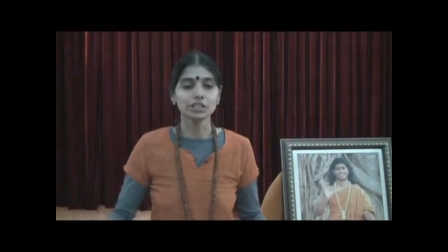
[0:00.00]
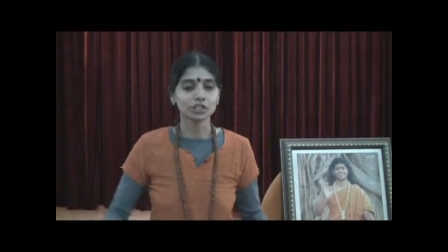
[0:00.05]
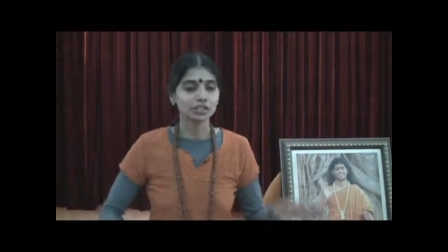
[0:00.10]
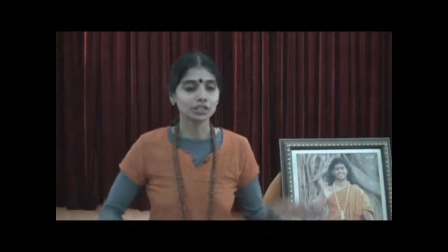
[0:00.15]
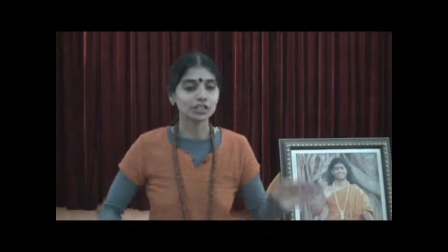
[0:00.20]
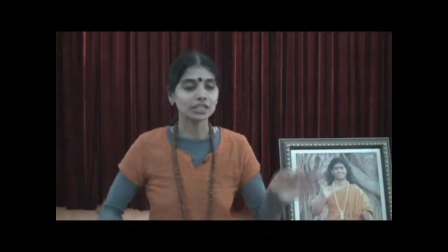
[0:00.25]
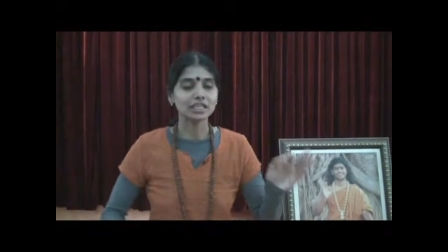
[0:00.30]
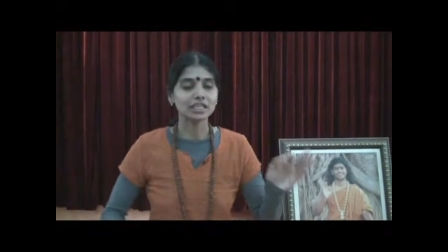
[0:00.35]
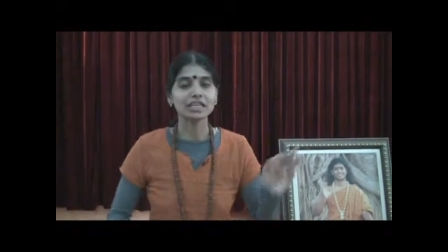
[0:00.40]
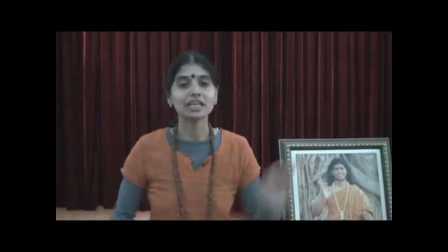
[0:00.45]

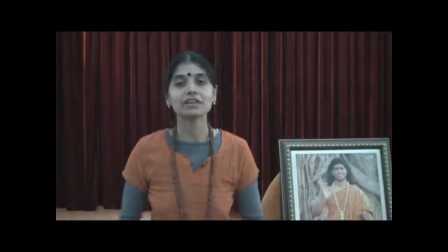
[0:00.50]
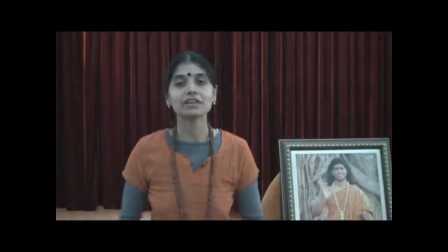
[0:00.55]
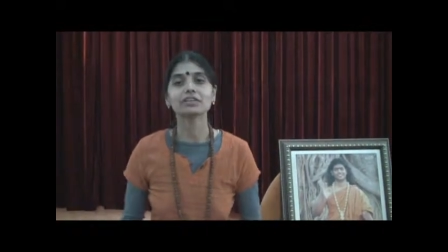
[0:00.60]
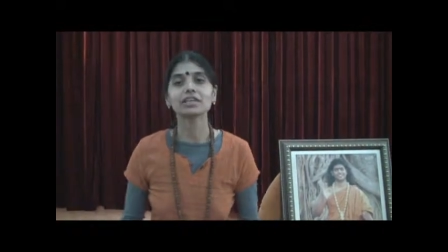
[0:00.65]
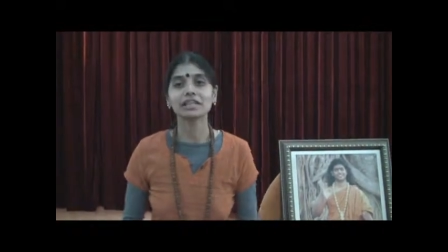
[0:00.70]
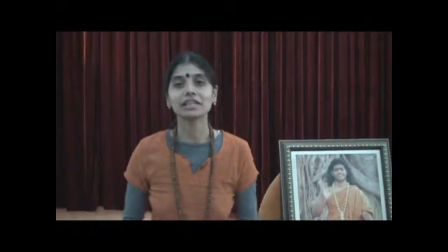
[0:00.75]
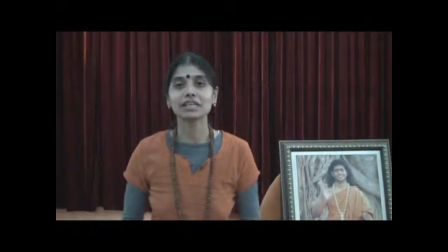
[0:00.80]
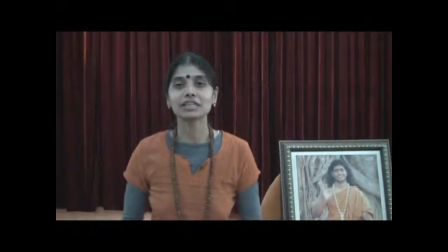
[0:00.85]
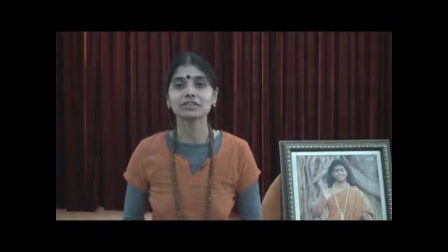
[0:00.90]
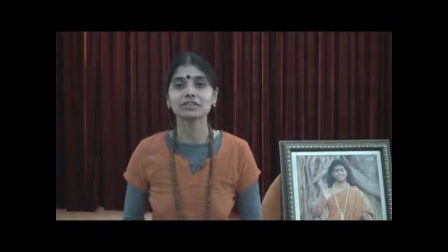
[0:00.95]
She
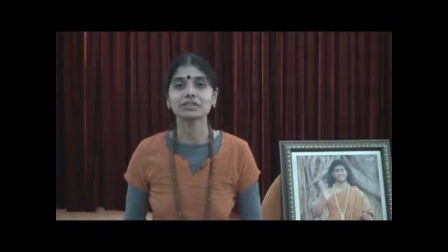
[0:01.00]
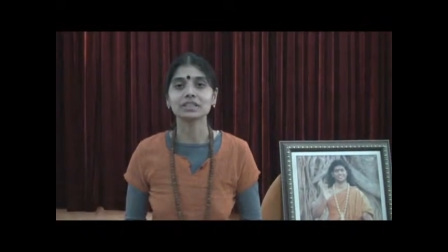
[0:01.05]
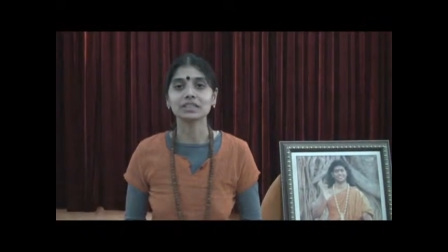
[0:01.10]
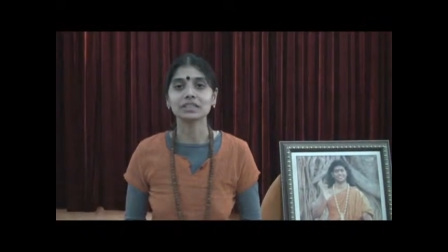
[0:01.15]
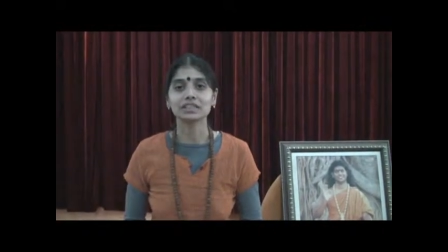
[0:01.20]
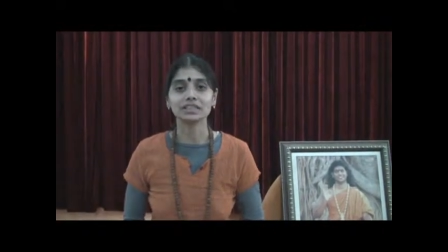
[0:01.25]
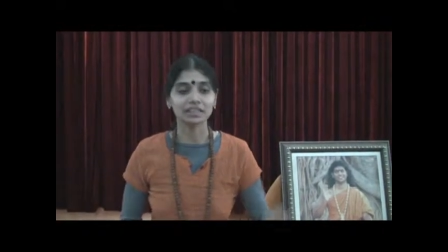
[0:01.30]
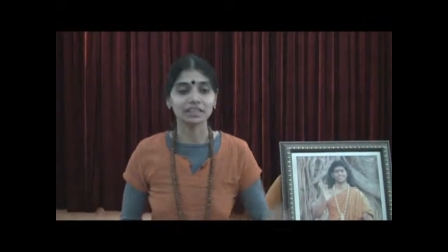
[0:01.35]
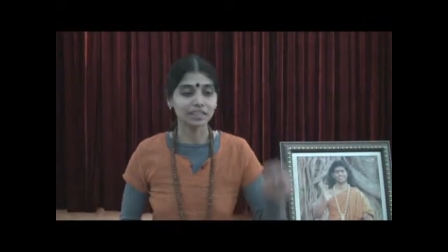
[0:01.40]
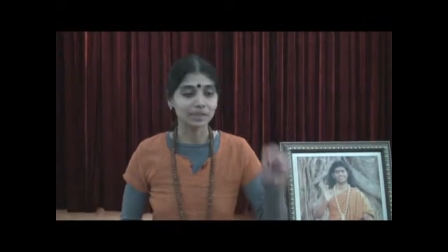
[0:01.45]
never leaves
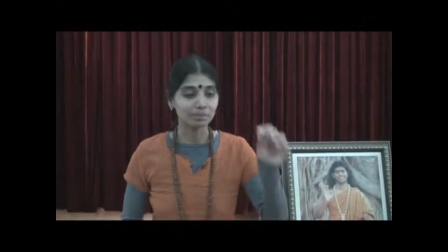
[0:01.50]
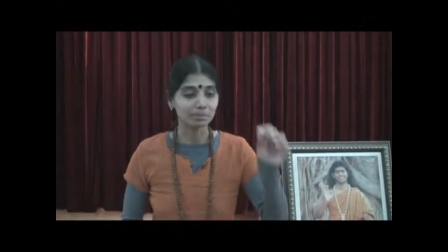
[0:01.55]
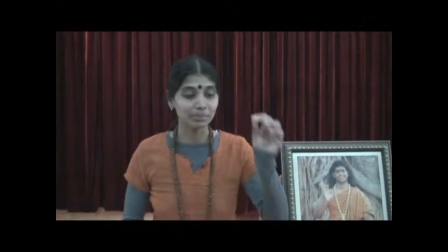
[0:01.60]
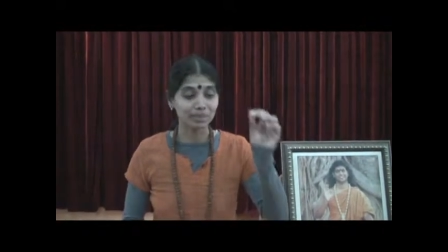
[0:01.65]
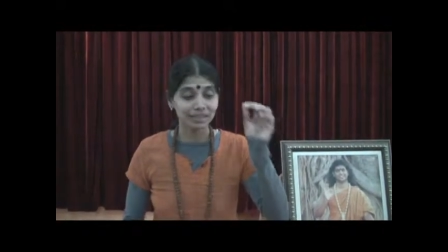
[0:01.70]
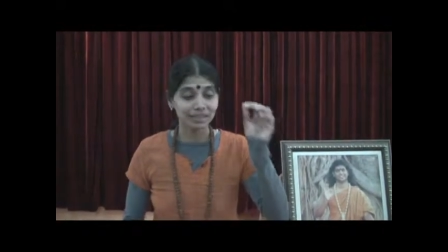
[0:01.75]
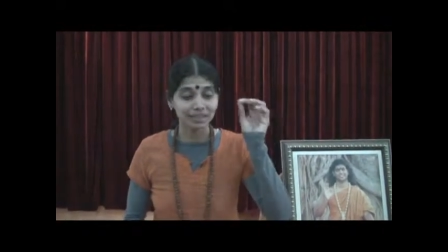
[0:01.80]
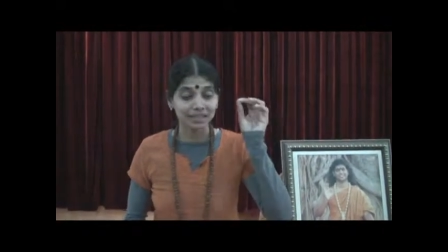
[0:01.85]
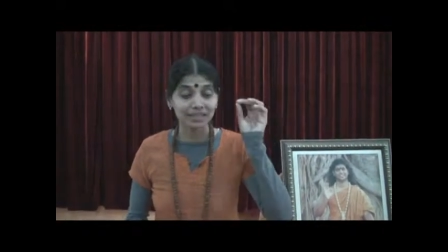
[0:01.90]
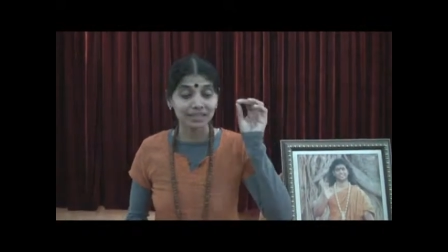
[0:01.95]
it. The
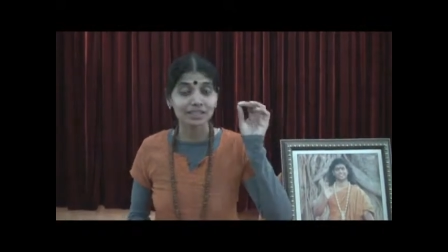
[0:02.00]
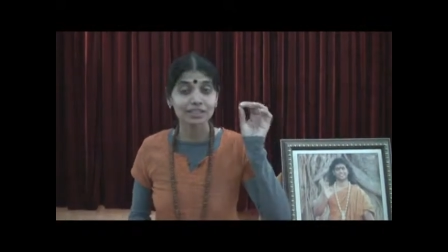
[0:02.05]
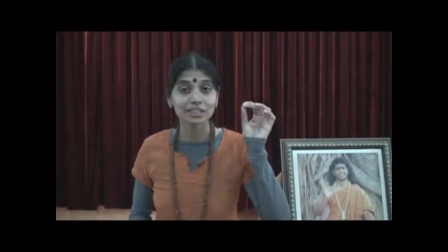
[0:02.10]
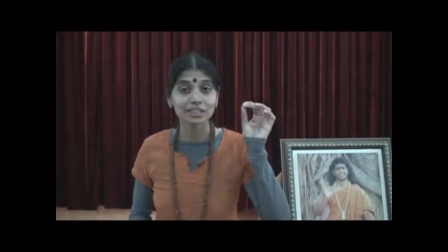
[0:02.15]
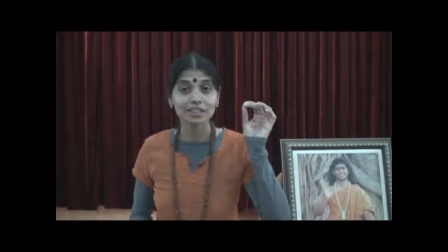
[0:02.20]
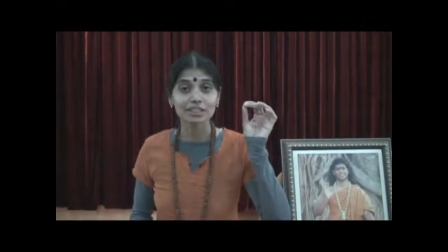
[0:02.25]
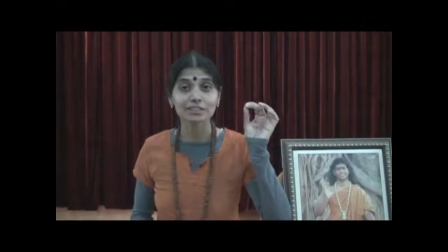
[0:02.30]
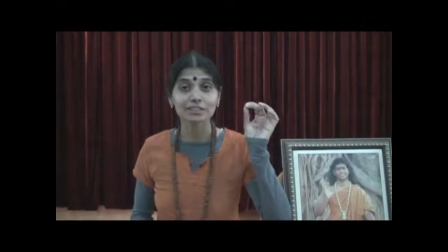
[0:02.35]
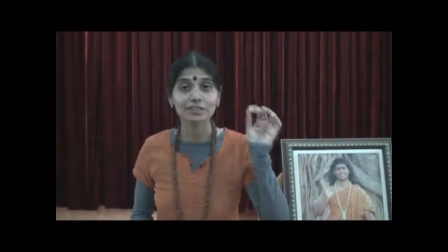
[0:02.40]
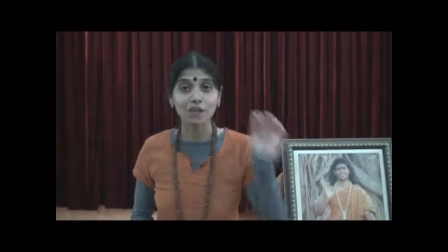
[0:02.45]
minute
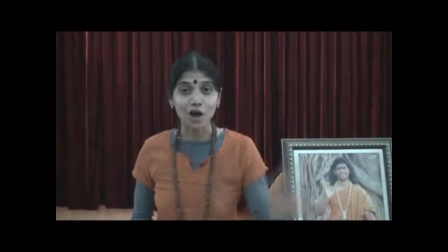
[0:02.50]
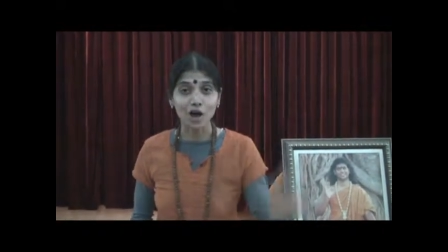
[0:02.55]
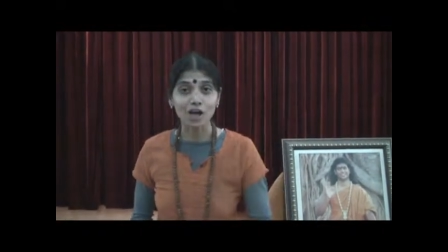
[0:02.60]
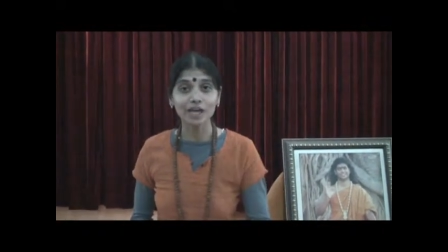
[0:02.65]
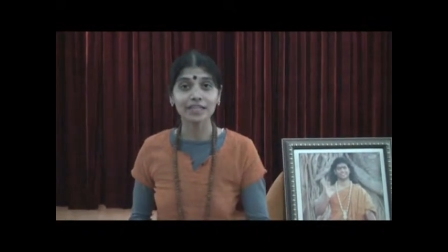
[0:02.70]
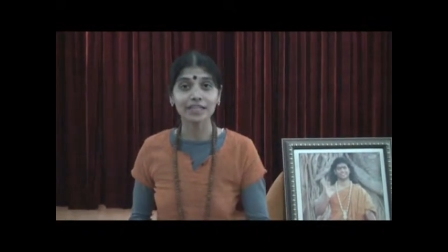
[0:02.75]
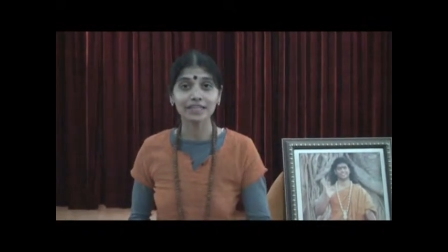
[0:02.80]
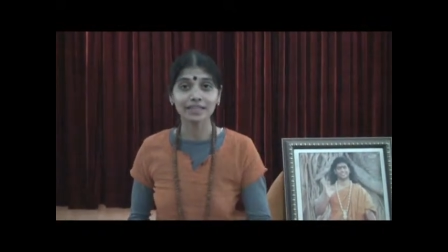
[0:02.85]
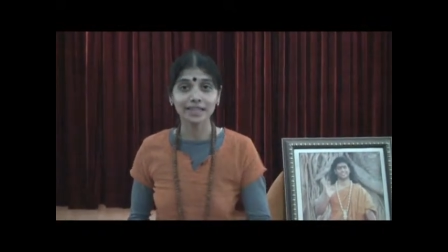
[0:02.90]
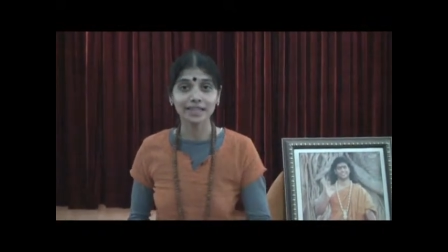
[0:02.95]
she
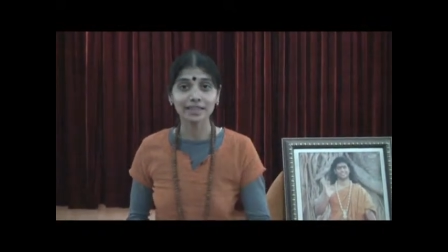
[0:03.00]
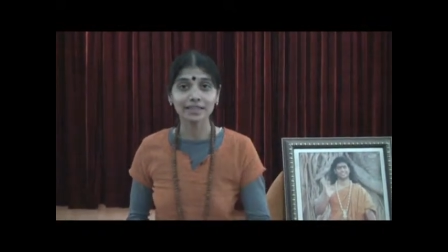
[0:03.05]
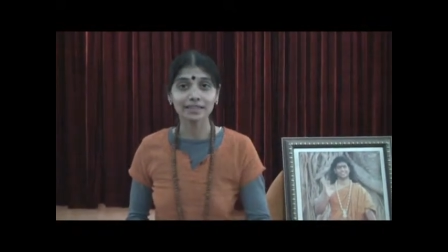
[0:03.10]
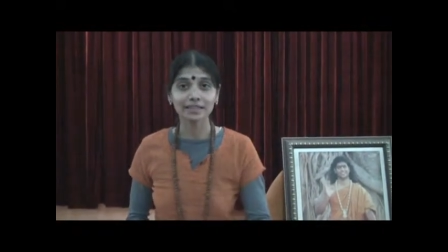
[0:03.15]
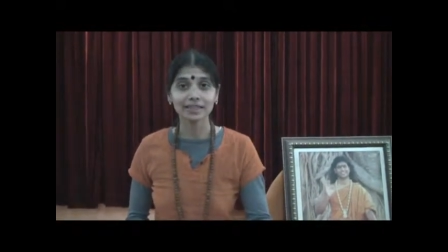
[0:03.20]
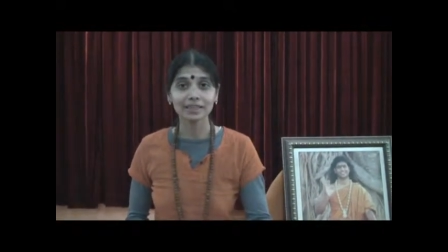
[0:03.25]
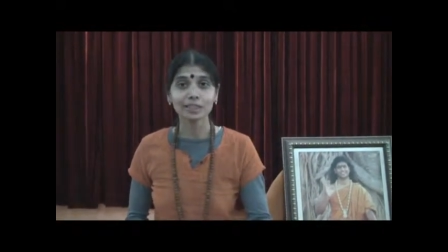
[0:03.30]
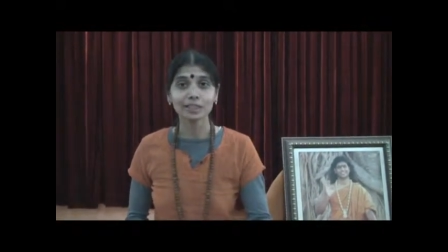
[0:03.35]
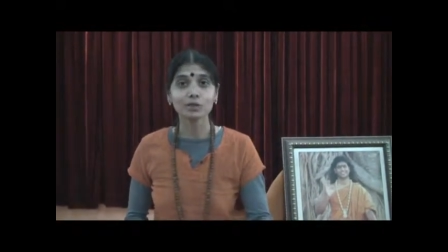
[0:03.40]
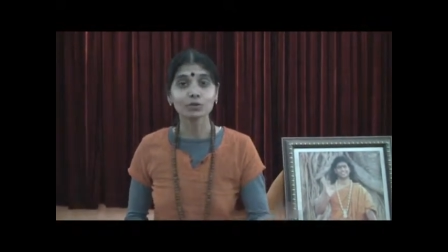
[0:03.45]
saw a
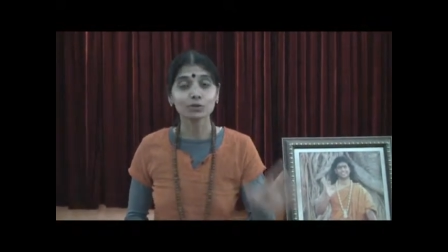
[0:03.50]
kid